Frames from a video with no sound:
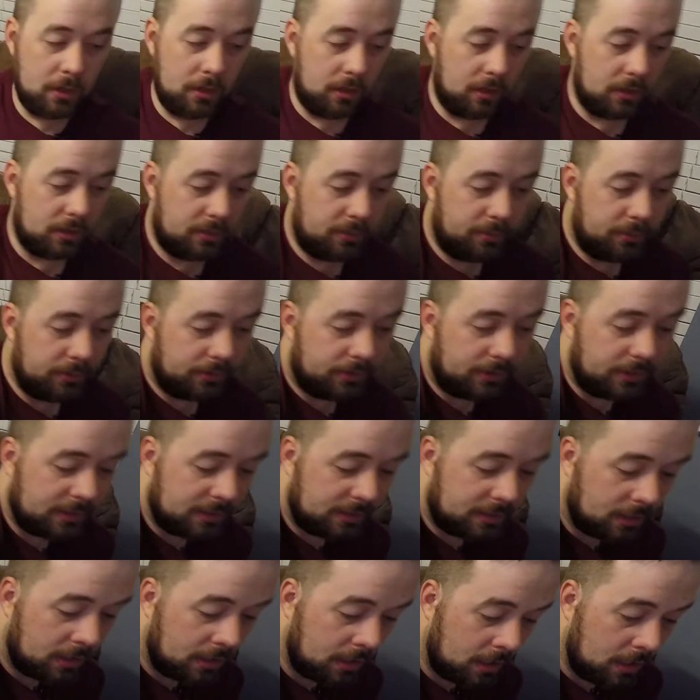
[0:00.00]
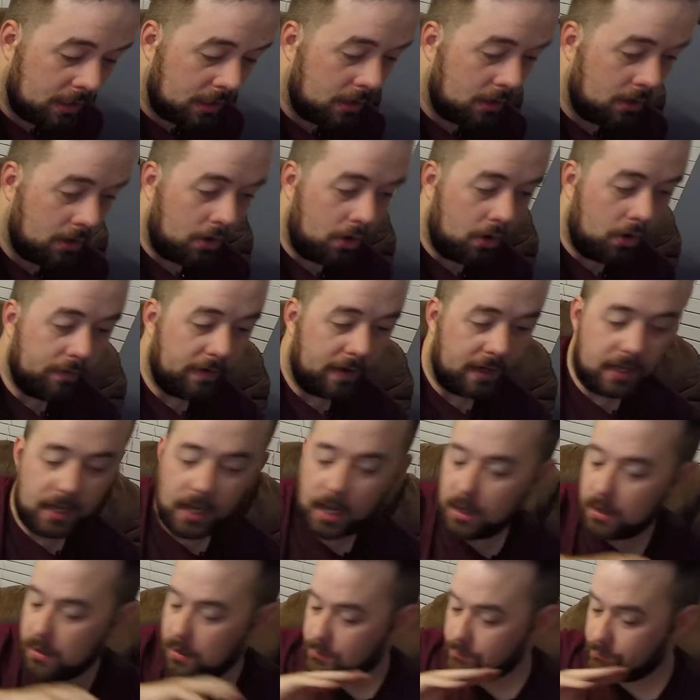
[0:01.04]
Let's put this over
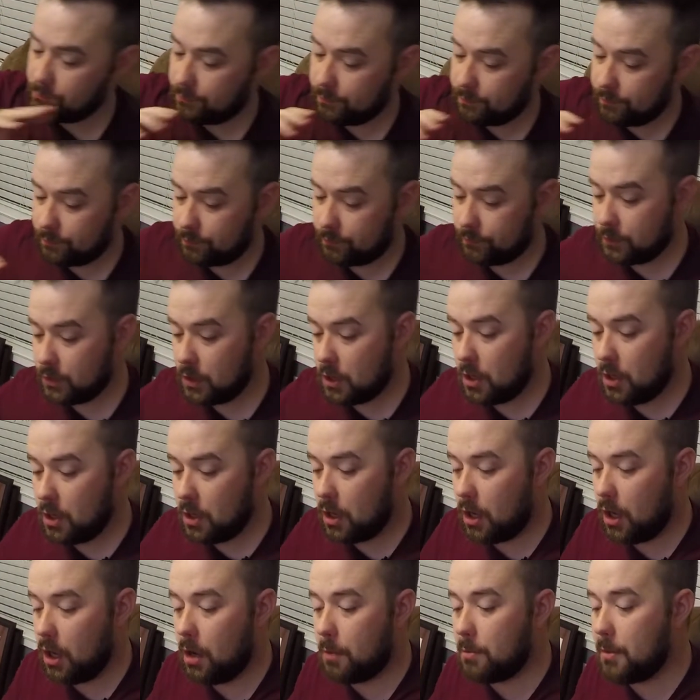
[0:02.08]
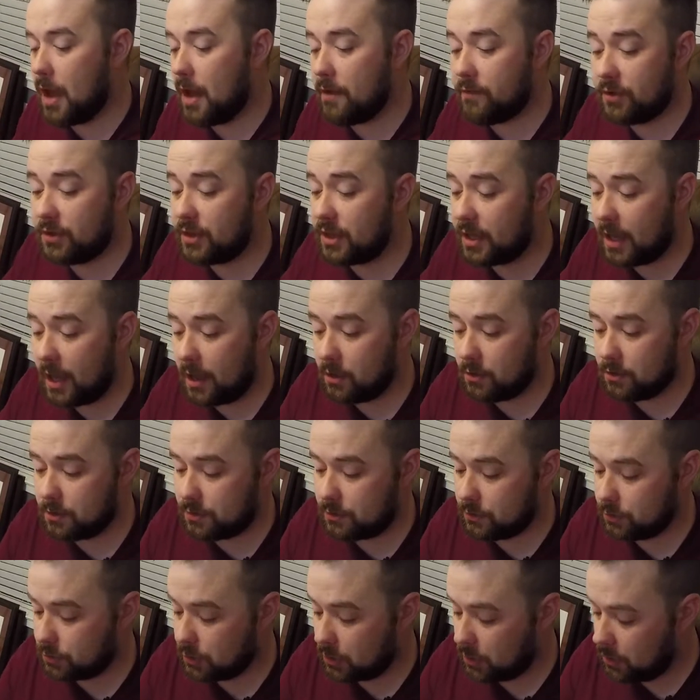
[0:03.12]
here. Everything
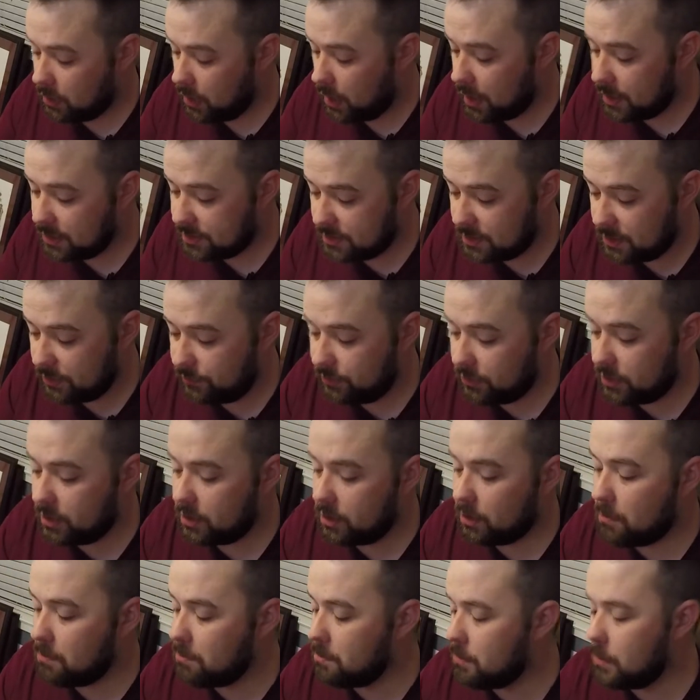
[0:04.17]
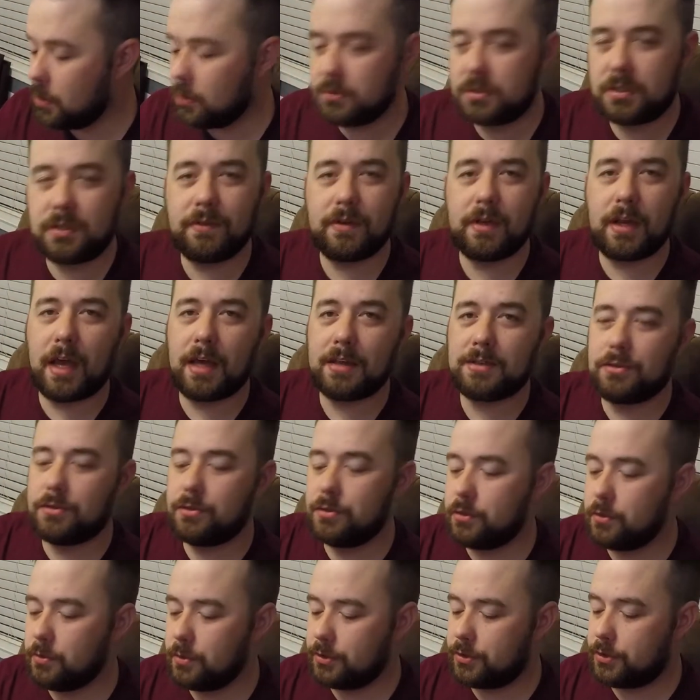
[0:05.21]
else, there's a lot of stuff in here. Most of it has to
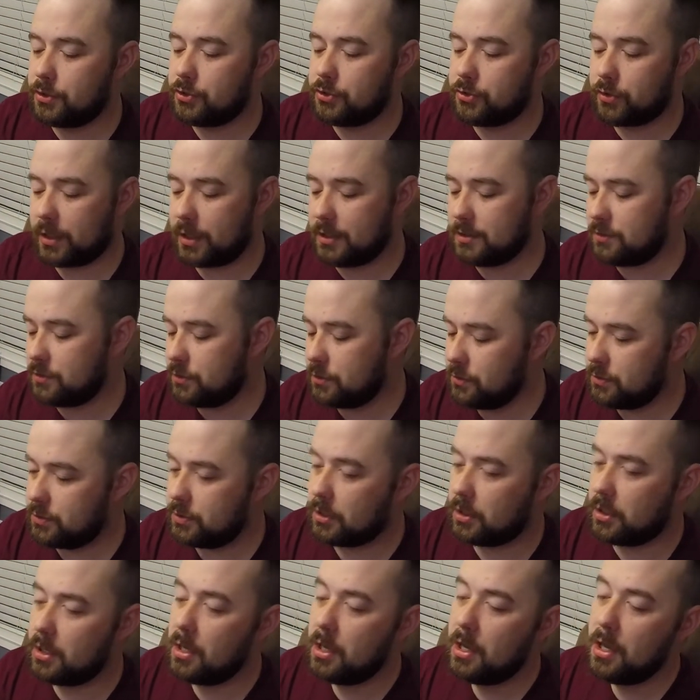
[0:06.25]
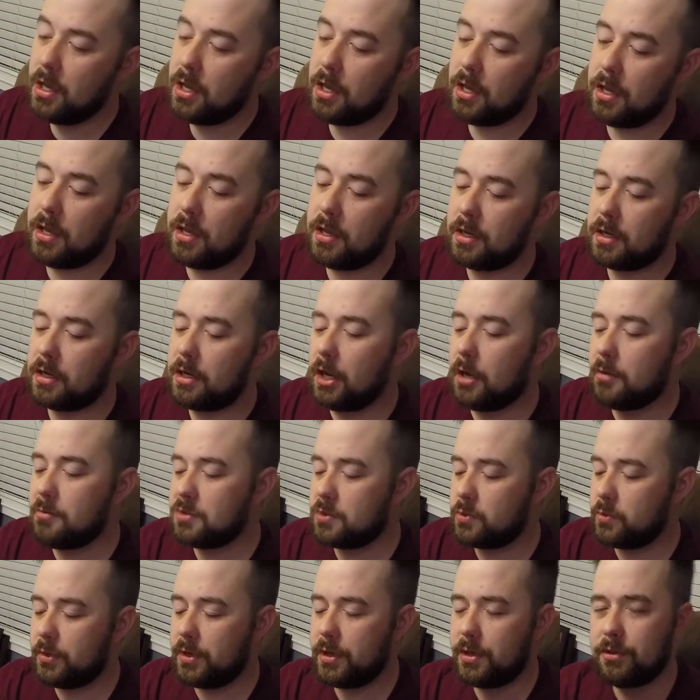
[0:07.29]
do with the transducer. It
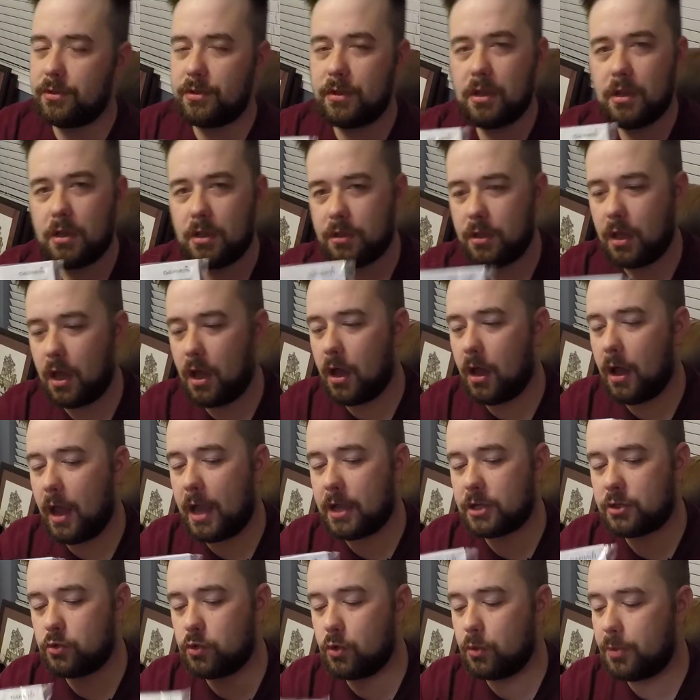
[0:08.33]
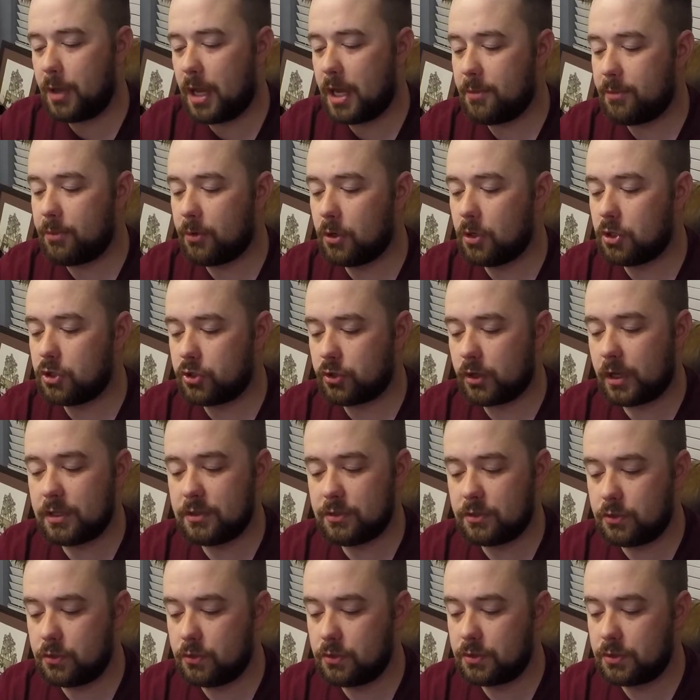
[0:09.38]
comes with actual paper
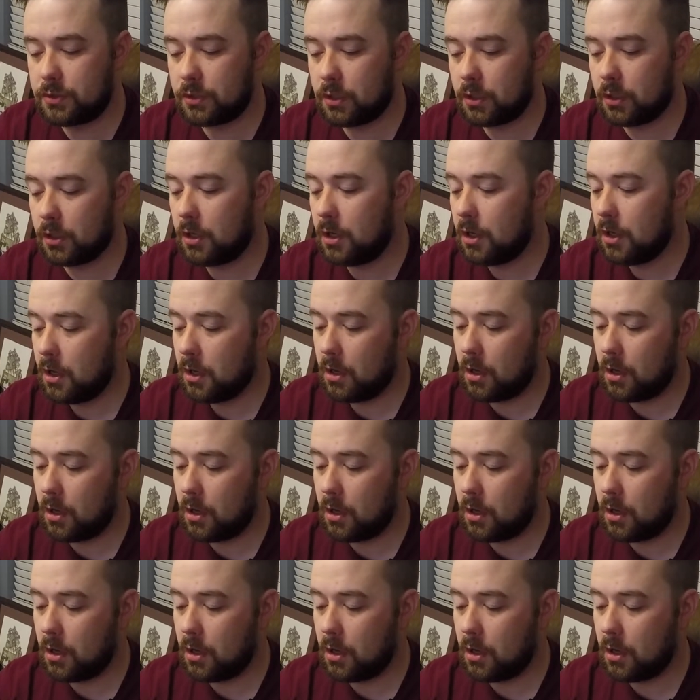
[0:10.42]
transducer